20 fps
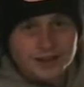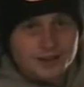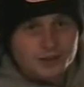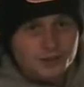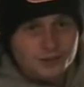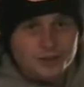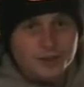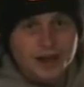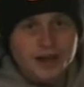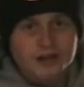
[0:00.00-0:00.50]

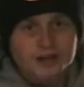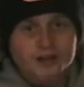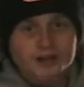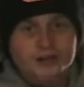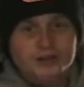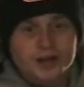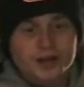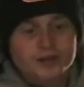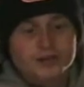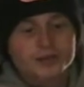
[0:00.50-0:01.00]
This battle
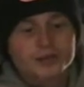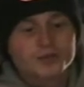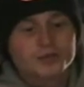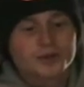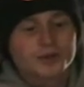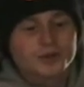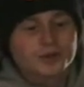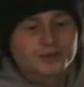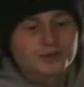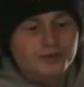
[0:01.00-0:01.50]
is also
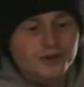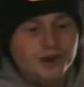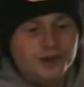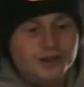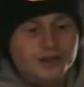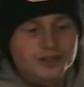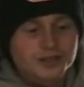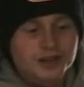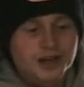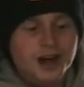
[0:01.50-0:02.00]
being
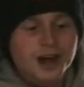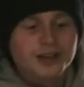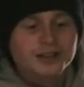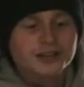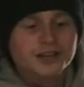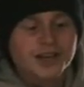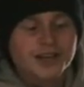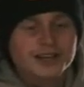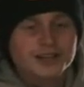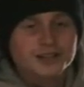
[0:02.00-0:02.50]
fought at
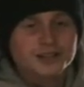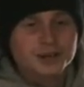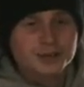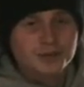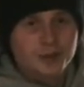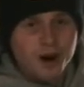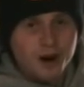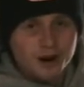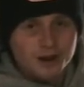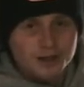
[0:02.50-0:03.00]
Denali National
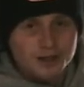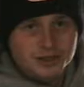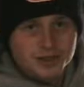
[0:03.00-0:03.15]
Park,